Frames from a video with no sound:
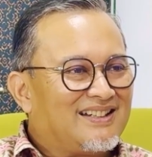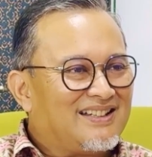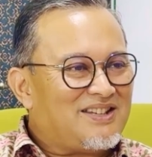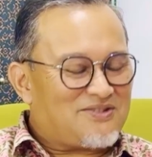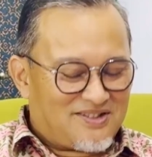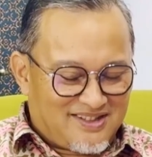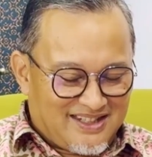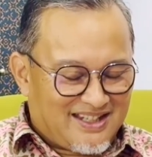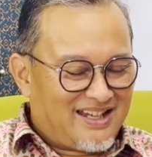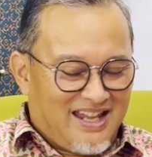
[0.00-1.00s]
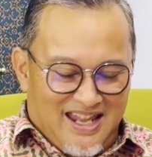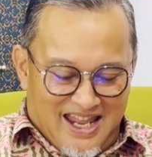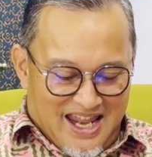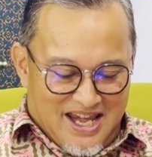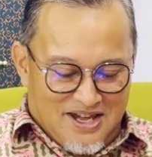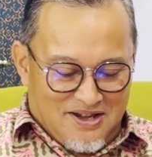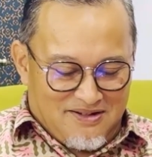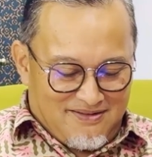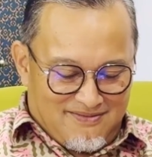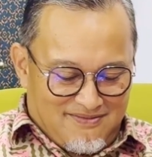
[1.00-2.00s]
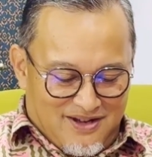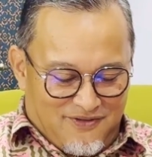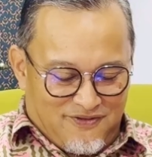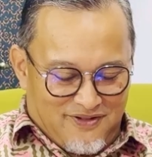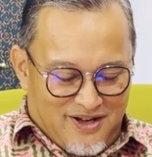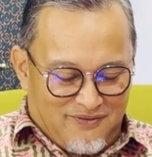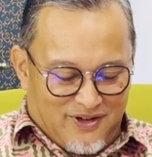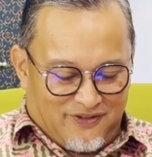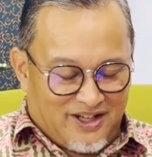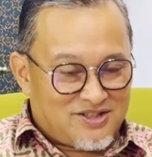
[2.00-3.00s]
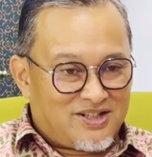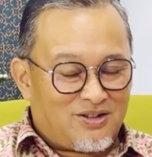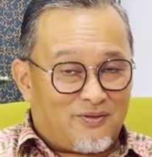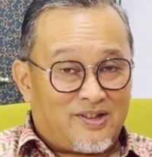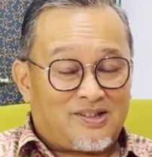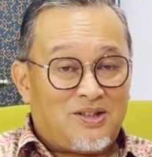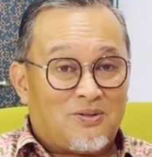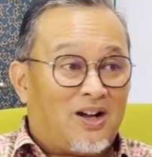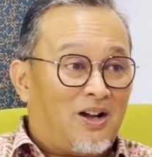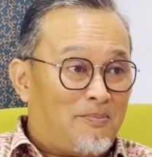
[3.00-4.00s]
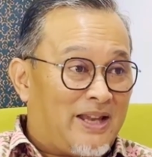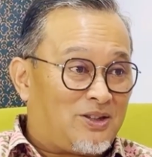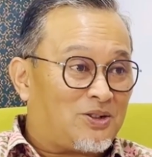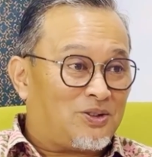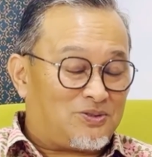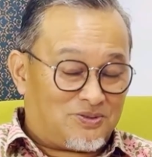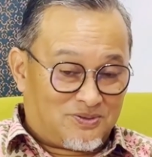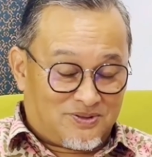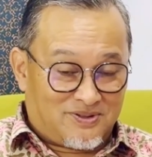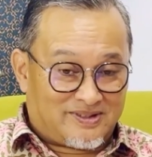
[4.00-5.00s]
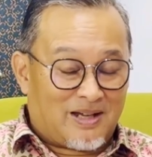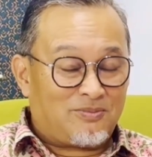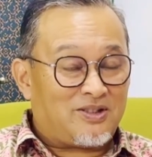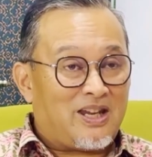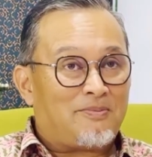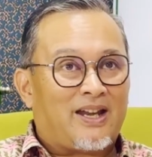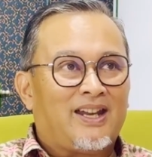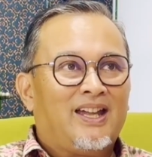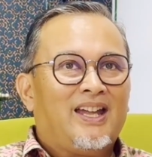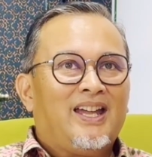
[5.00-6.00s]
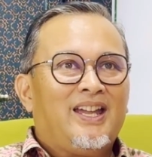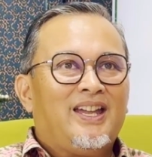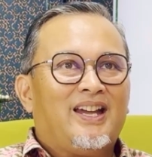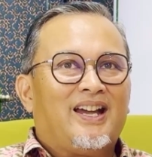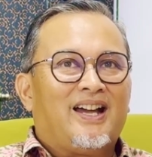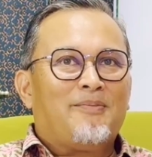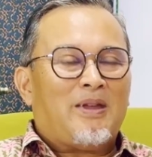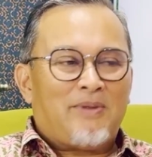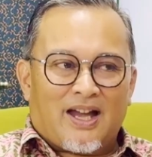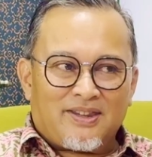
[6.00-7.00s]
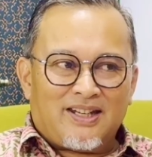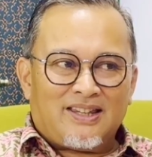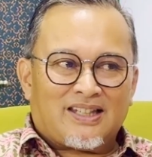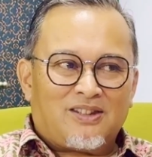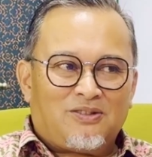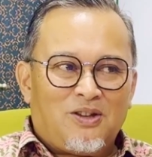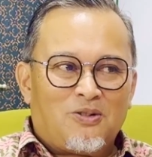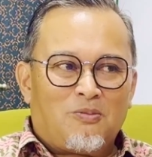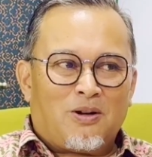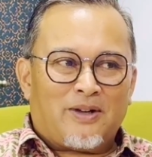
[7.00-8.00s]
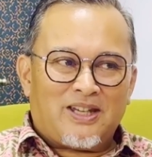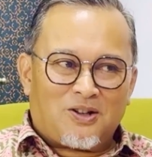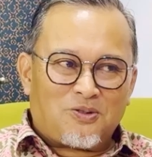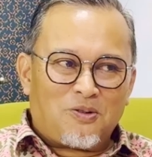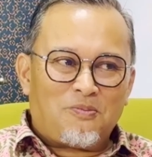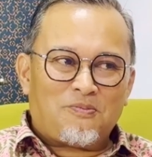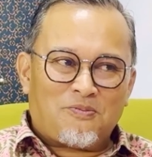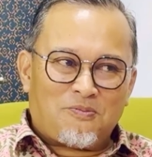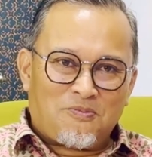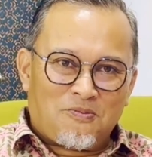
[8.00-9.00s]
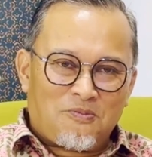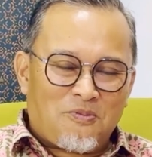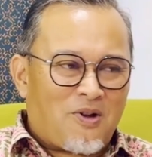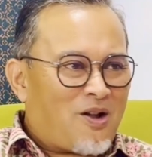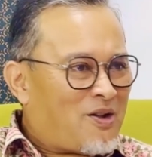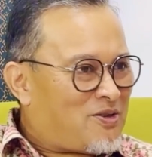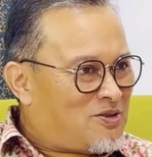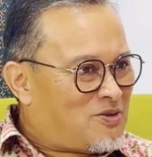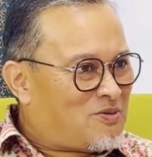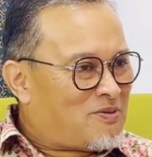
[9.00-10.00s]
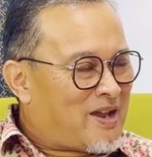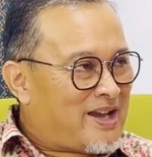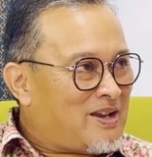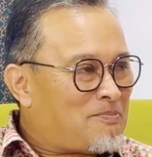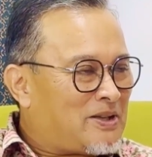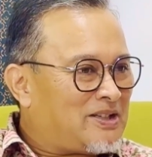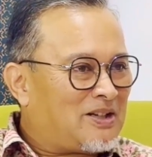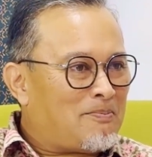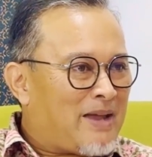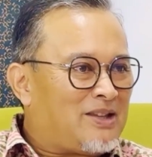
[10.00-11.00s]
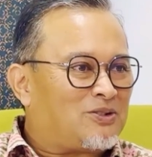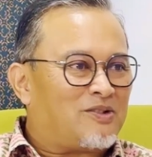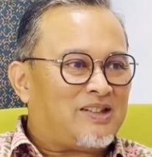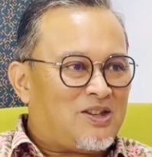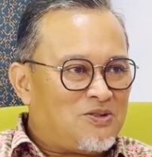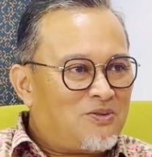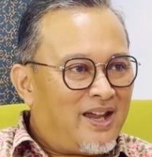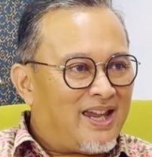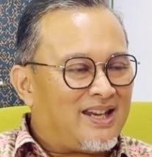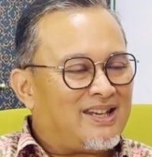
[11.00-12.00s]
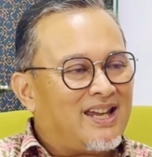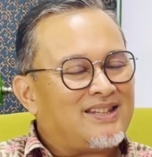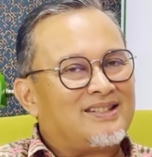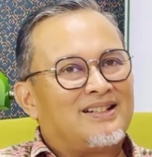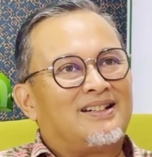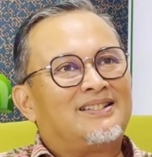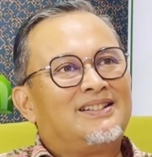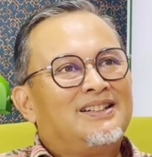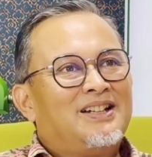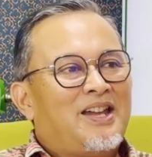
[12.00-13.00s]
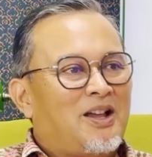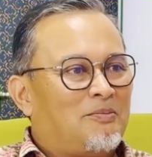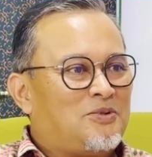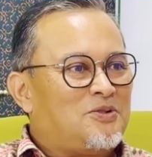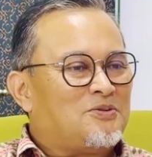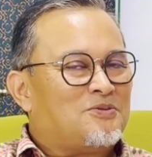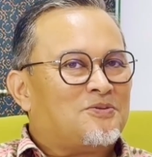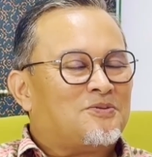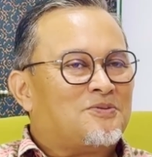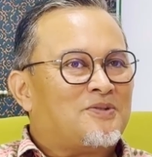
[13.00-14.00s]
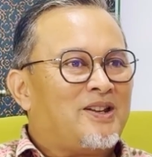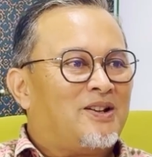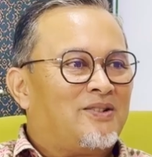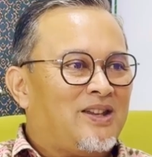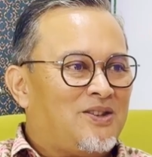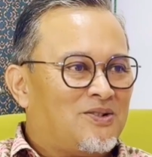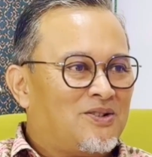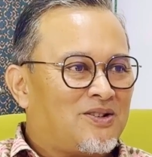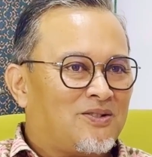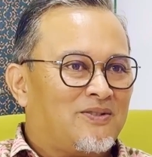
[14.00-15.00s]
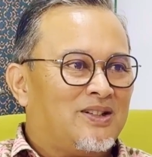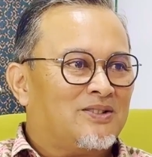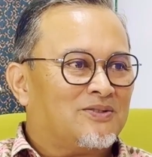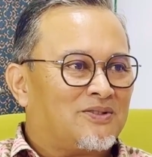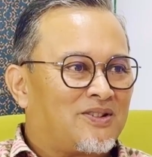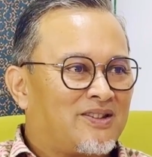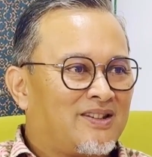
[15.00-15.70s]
Interesting. And if in reflection, obviously you are a mentor to some today, but maybe other than Tan Sri Noor Muhammad Yaakob, do you any particular mentors that you had that helped you in your career growth?